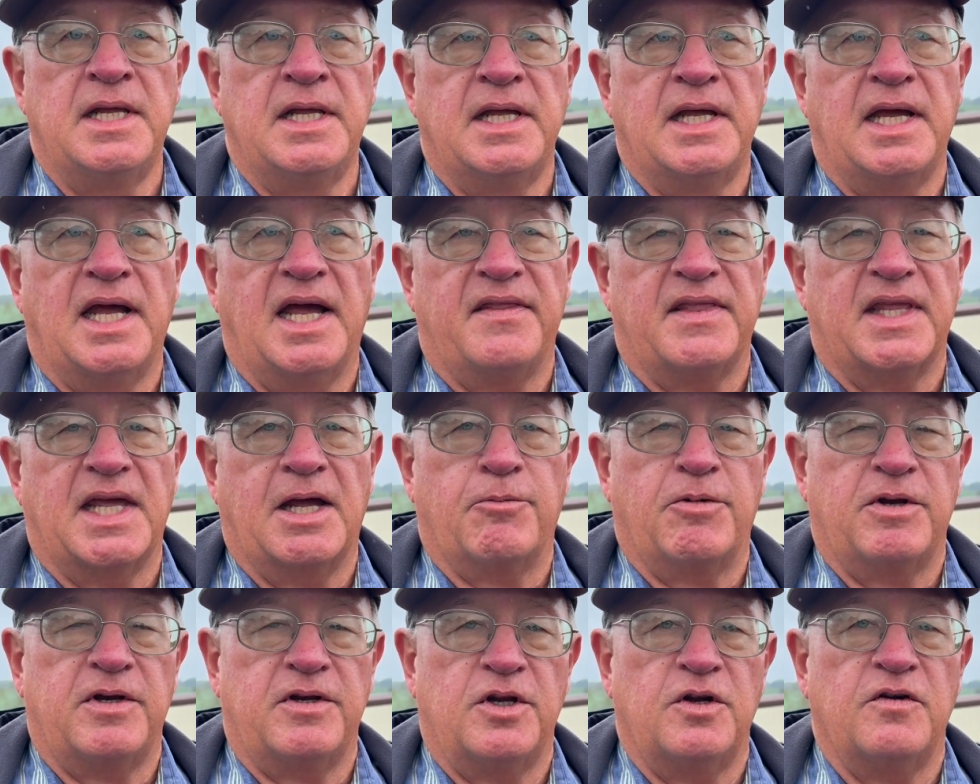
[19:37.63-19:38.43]
and then
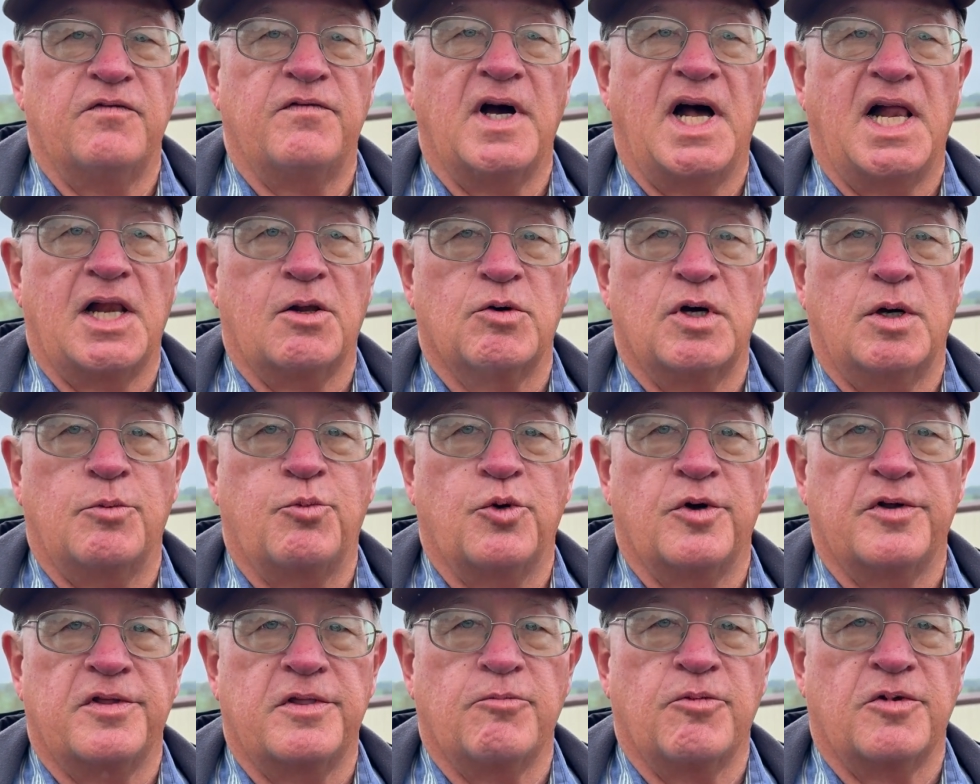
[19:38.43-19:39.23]
we do follow up
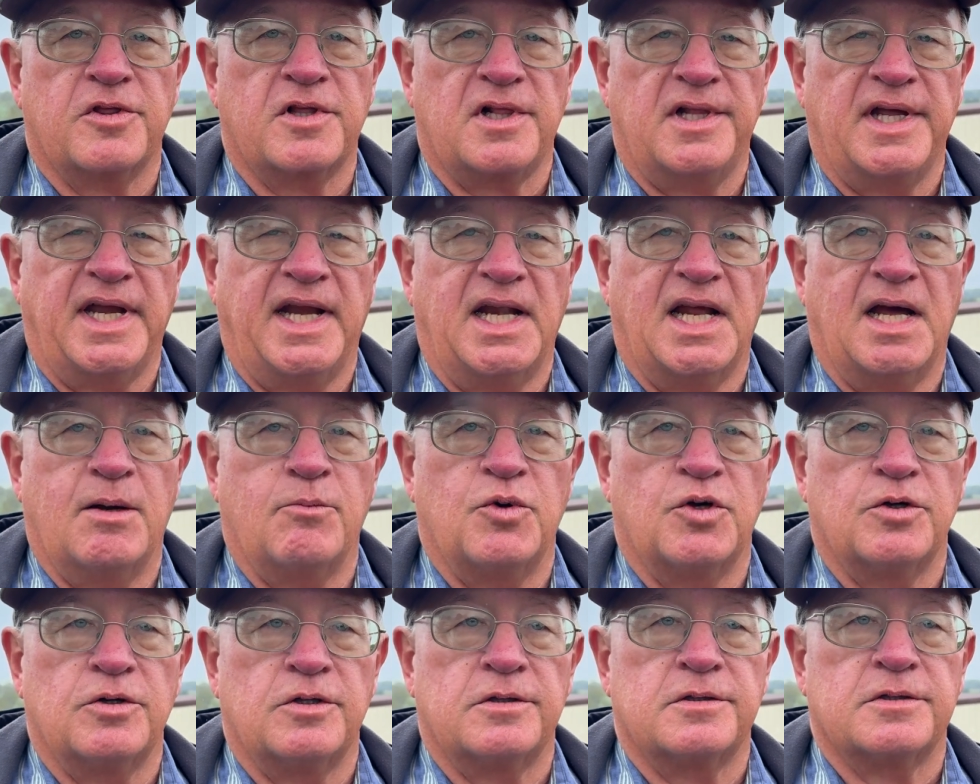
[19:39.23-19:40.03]
with cleanup
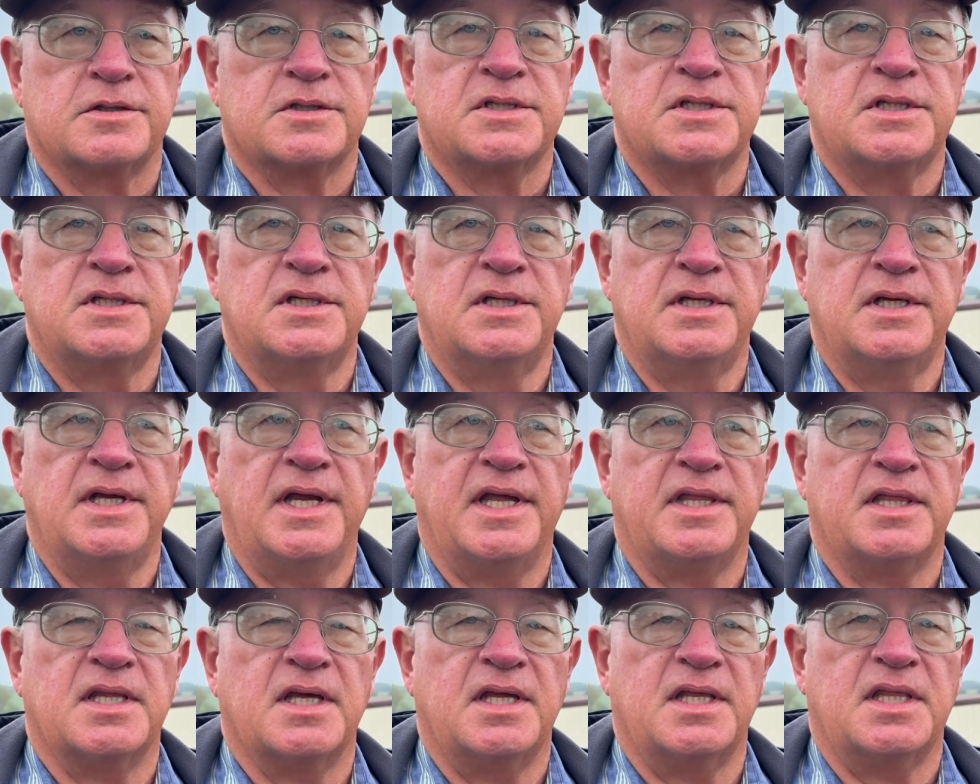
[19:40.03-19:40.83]
bulls
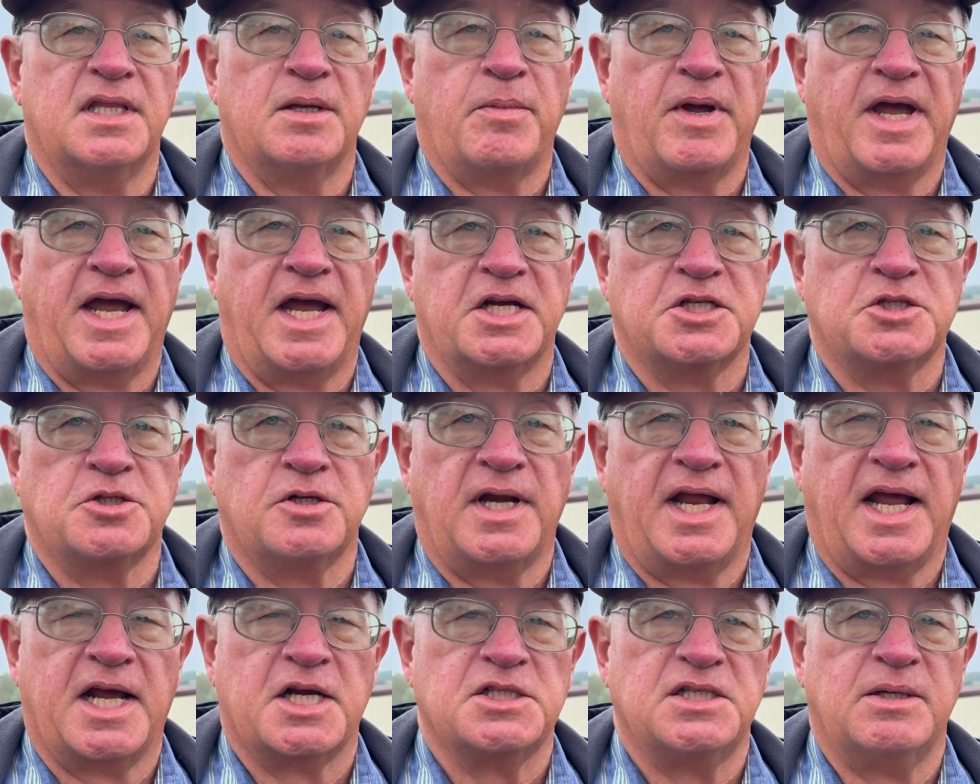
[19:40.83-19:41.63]
in the pasture.
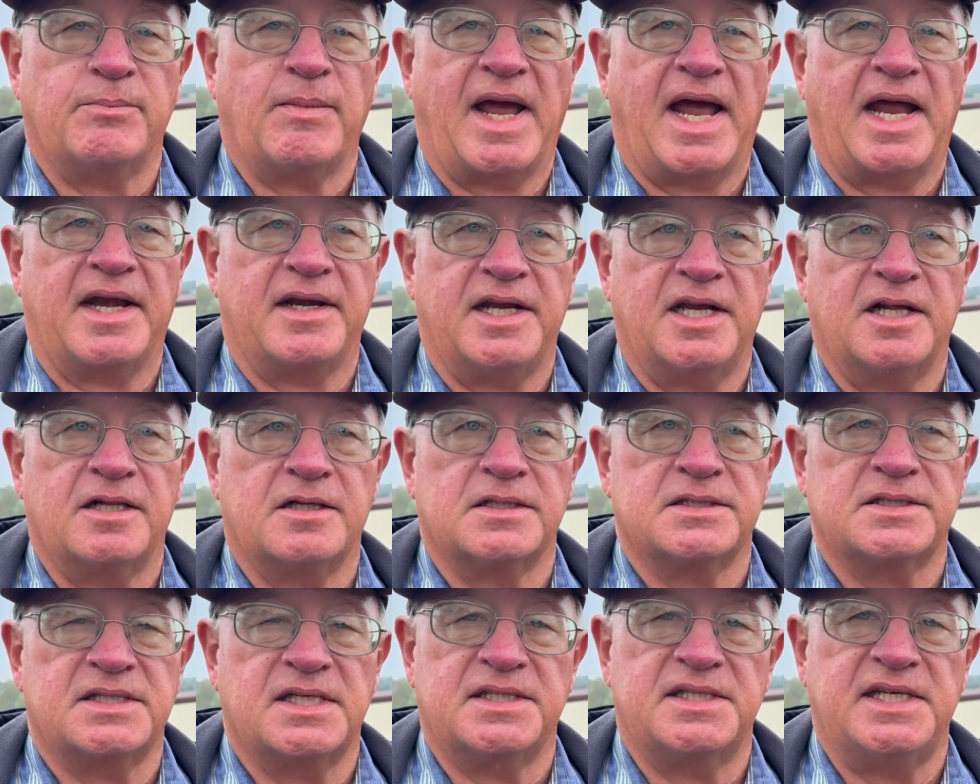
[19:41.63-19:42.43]
And actually, Matt
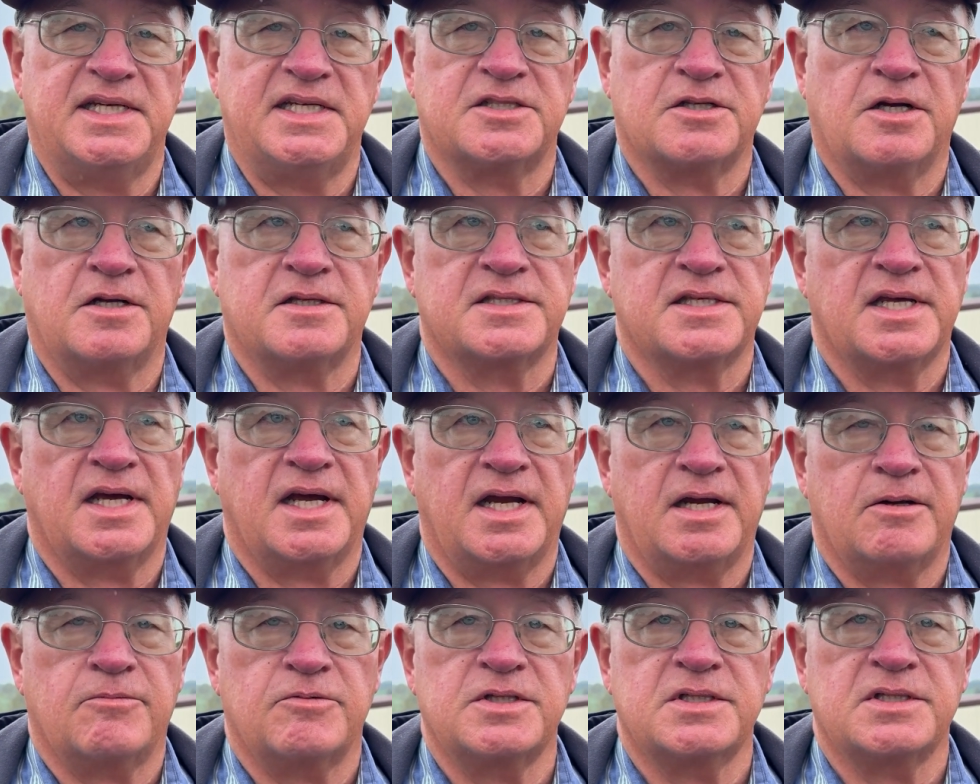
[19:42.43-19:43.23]
Dillon, since he's on
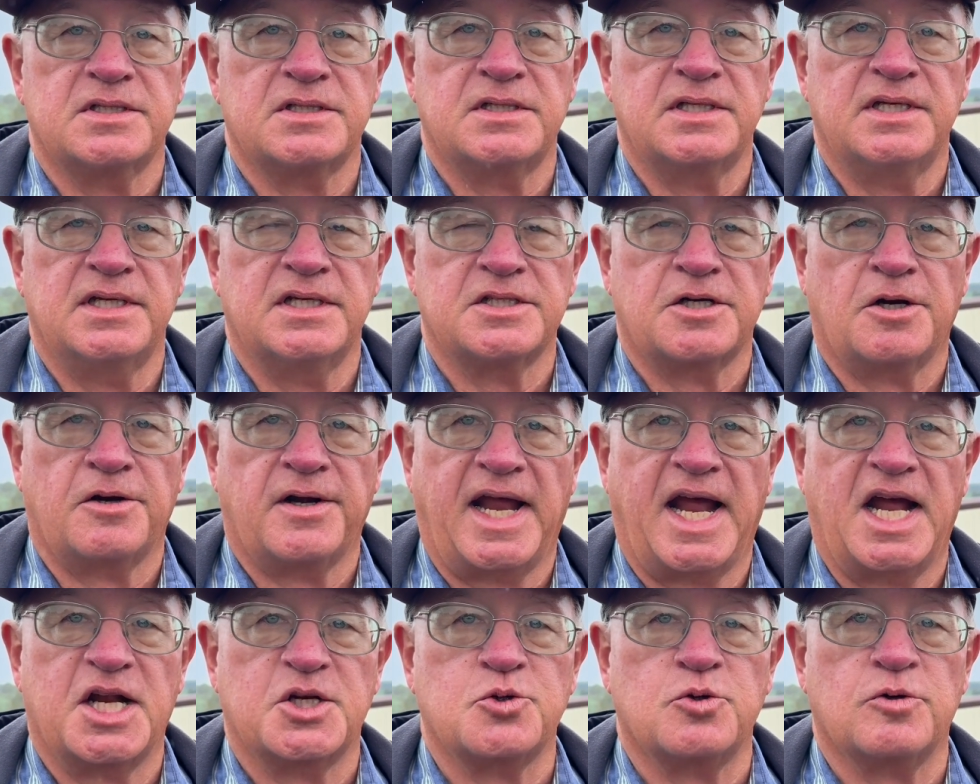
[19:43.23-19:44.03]
site, is our
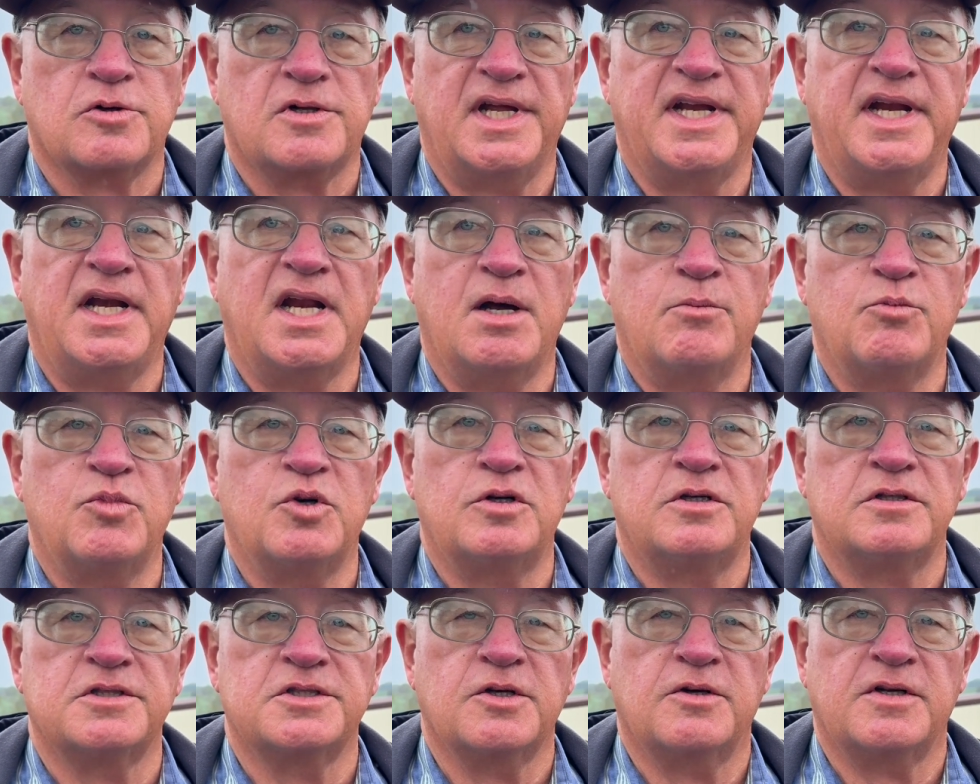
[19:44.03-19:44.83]
natural cleanup
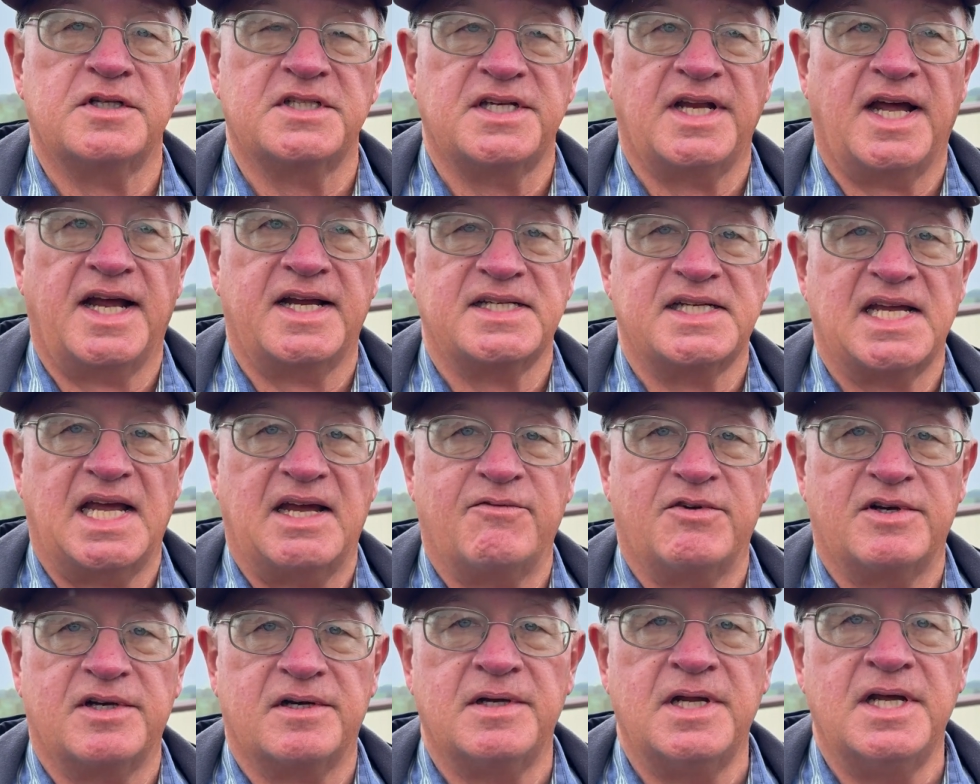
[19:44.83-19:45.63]
bull. So it's nice
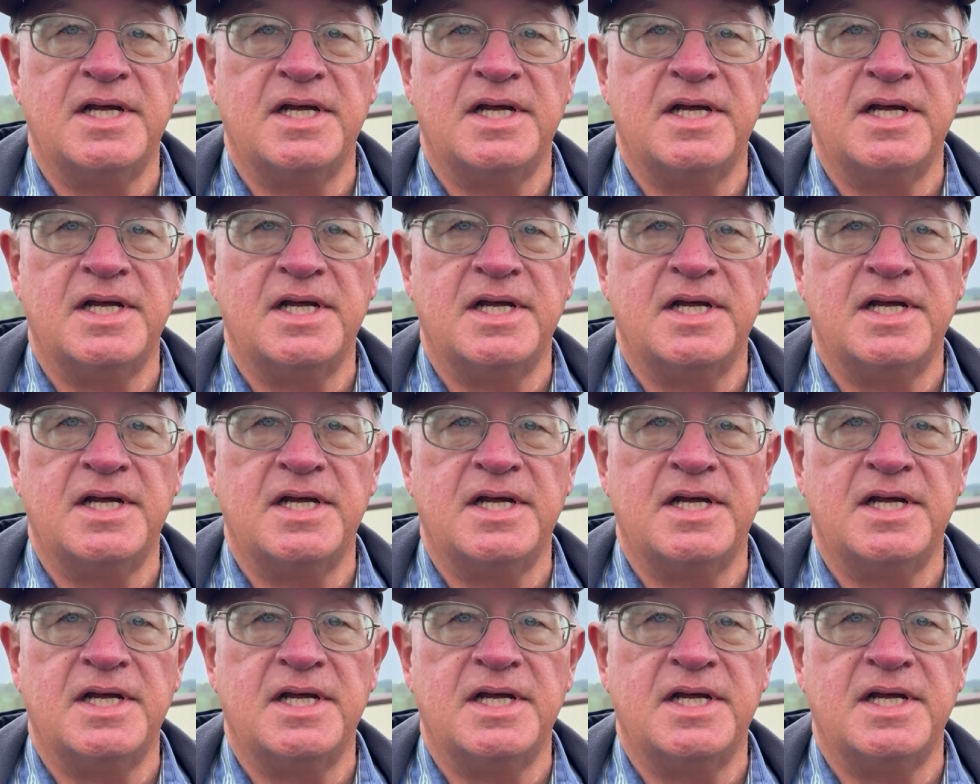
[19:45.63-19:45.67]
having